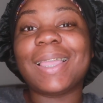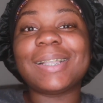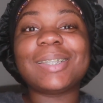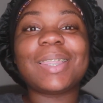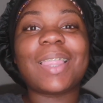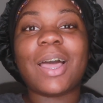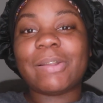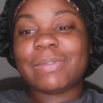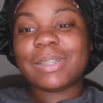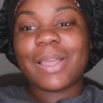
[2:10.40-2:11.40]
like it's a
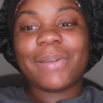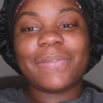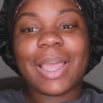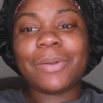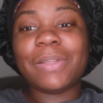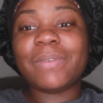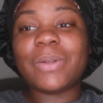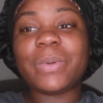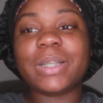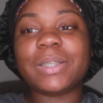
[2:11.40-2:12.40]
lot of stuff i don't even
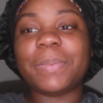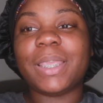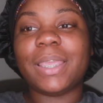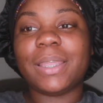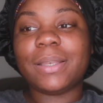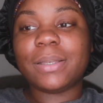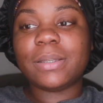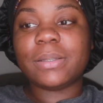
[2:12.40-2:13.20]
know where to begin